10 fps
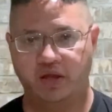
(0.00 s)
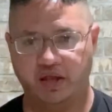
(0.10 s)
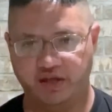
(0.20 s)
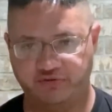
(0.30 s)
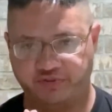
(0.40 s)

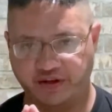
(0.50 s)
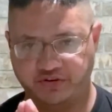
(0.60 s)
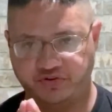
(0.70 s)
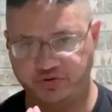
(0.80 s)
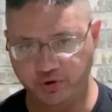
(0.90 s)
if they
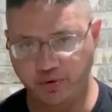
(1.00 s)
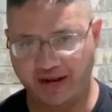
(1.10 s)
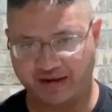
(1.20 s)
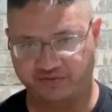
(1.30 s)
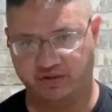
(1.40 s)
do
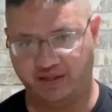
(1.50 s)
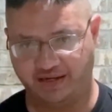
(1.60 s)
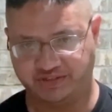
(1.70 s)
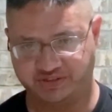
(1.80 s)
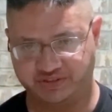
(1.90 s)
have a
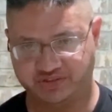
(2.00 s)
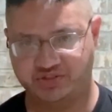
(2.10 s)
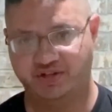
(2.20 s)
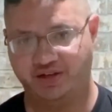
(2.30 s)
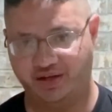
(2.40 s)
license
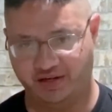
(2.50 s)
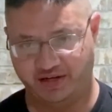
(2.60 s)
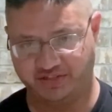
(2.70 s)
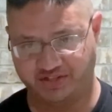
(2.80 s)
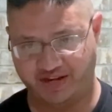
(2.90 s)
and it
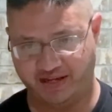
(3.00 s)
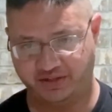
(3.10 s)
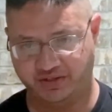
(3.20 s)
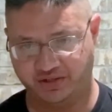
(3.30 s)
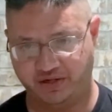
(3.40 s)
is a
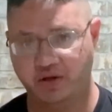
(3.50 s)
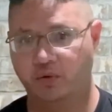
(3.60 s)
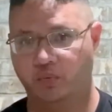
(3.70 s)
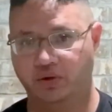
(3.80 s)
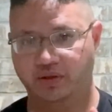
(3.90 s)
handgun,
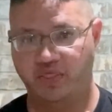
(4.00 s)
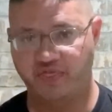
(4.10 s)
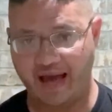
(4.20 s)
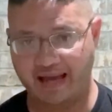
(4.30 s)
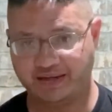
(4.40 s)
well, in
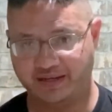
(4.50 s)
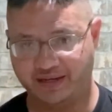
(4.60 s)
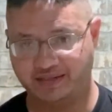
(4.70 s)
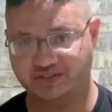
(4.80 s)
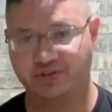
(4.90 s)
that
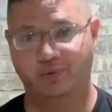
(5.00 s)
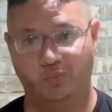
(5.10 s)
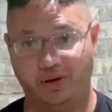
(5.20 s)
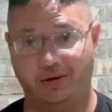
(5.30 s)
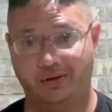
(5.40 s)
case,
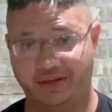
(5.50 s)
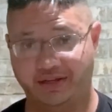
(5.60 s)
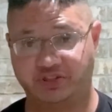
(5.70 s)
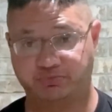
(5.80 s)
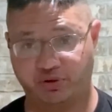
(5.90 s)

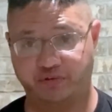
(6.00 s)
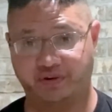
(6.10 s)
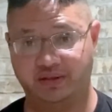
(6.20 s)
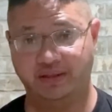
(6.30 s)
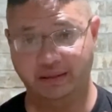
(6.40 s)
it's
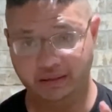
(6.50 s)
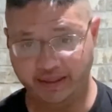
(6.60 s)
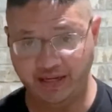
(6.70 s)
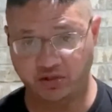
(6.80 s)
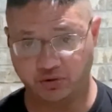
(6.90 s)
perfectly
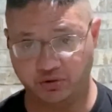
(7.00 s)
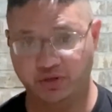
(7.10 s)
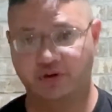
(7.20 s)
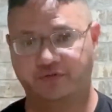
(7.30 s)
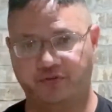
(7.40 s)
legal
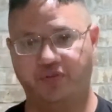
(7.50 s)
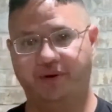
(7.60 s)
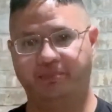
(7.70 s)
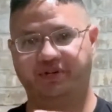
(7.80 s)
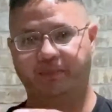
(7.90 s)
for
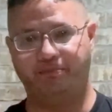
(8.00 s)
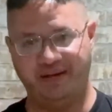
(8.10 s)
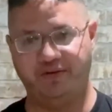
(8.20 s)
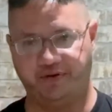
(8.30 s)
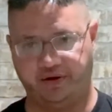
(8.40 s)
them to
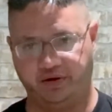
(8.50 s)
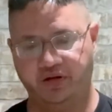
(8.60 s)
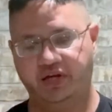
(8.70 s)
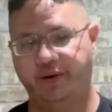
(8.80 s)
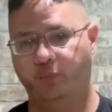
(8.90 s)
be there.
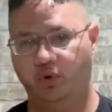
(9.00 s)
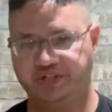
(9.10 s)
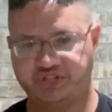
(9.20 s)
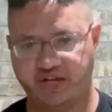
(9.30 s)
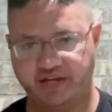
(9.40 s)
In
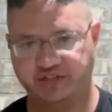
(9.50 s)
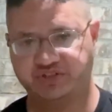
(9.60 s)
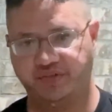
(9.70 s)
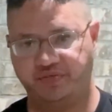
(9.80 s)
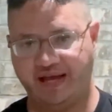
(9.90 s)
which
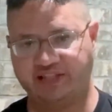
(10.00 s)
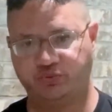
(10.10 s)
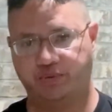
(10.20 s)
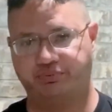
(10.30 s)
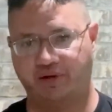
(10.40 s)
case, that's
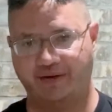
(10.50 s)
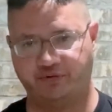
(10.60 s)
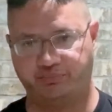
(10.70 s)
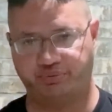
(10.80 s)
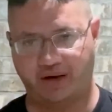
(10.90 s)
when private
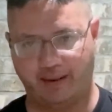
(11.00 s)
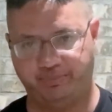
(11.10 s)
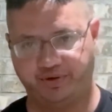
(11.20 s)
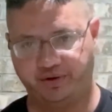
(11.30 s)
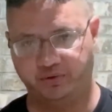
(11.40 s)
property